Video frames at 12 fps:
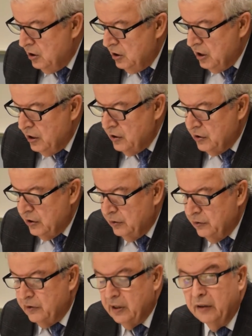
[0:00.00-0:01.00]

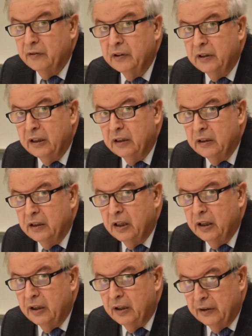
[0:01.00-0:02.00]

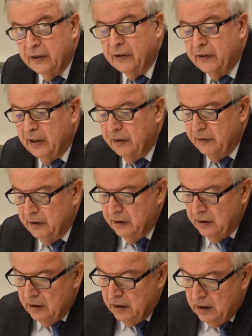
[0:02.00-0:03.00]
907
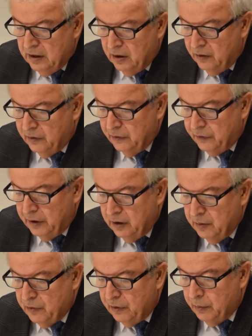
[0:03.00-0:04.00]
of the
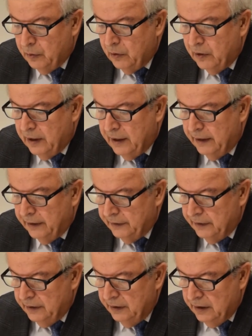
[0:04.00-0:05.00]
Freedom Support Act.
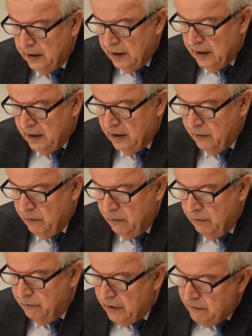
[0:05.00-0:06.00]
The
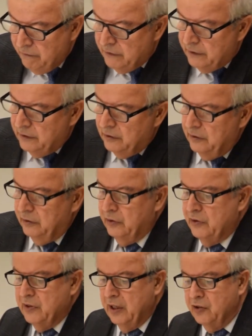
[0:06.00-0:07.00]
waiver to
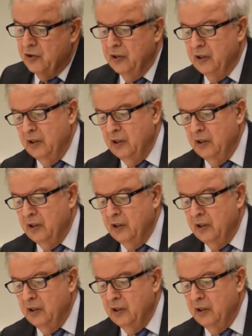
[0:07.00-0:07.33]
Section